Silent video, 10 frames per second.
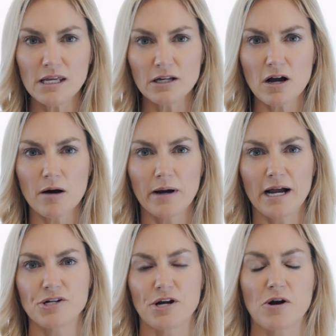in
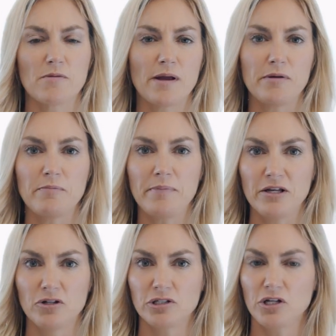carbohydrate, or maybe
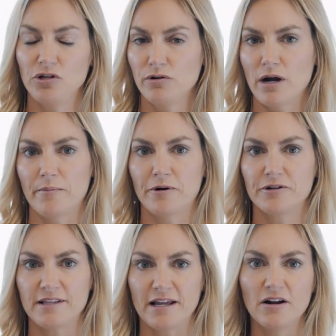peeled
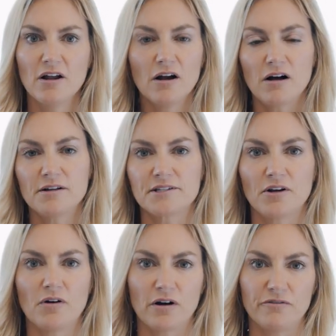cucumbers that
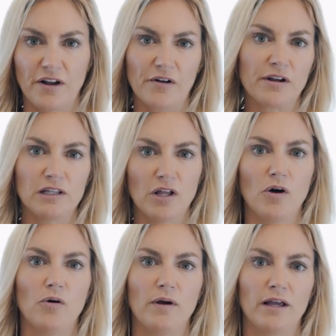also are very
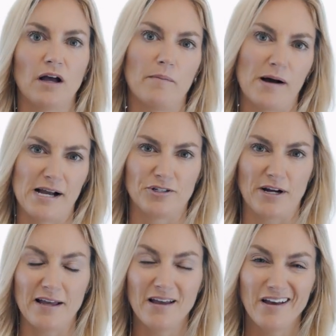low in
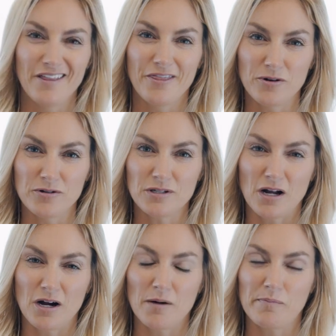carbohydrate. Those
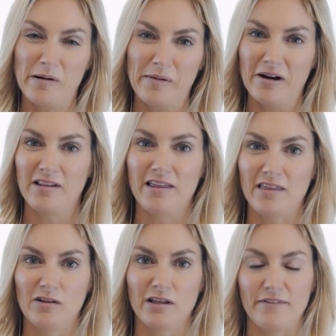are primarily
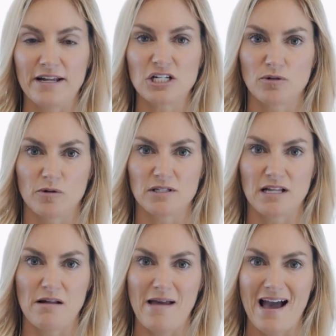the only vegetables
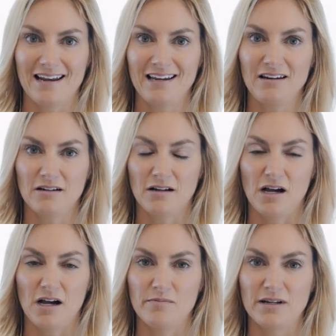that I'm adding
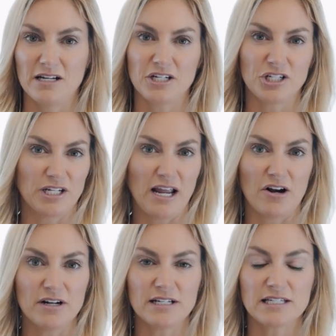in addition to
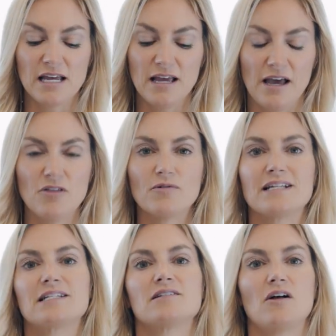carrots, and the
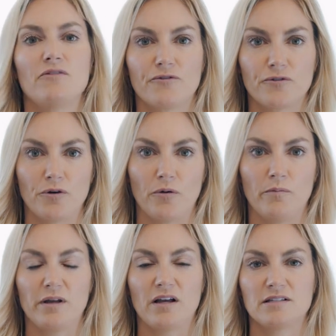rest is all
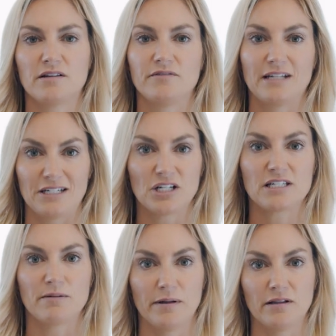fruit because of
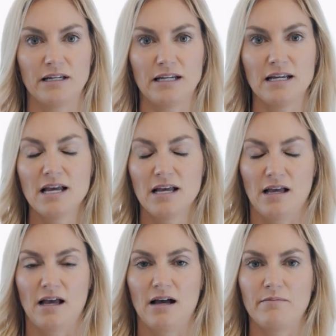digestibility
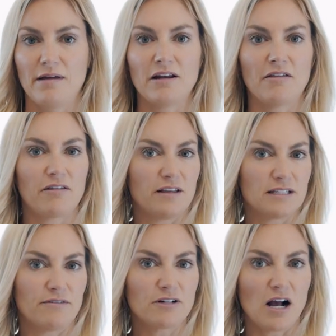and other things
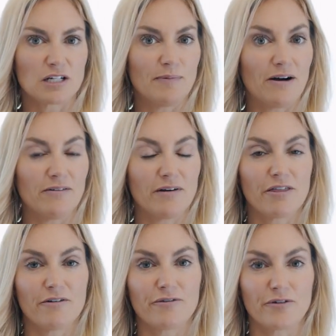that I've talked about
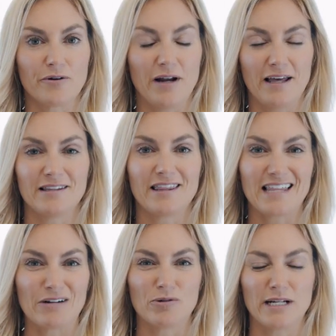with fruit and
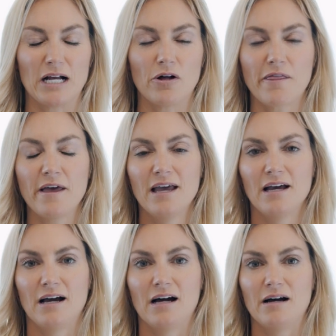thyroid health
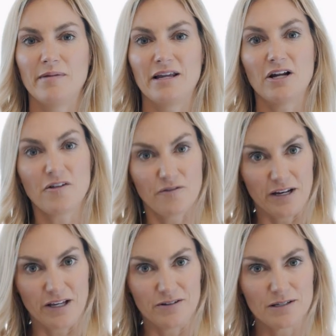in other
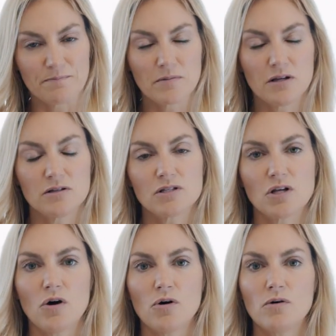videos.
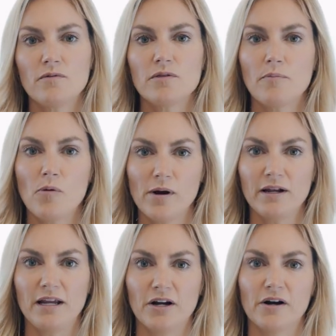So the
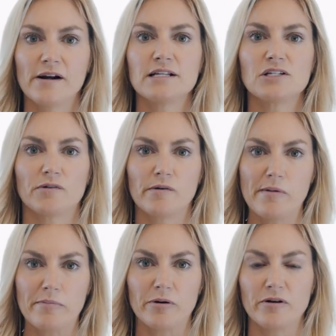point here is to
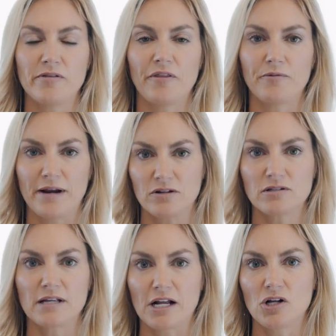remember that the Randle
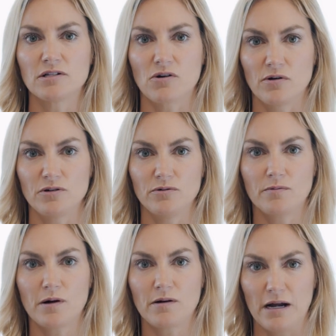cycle is going
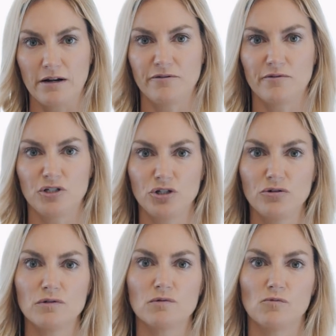to kind of
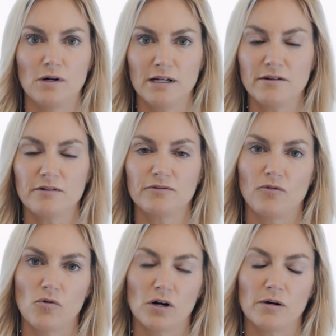choose one
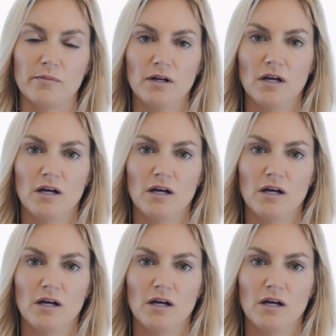form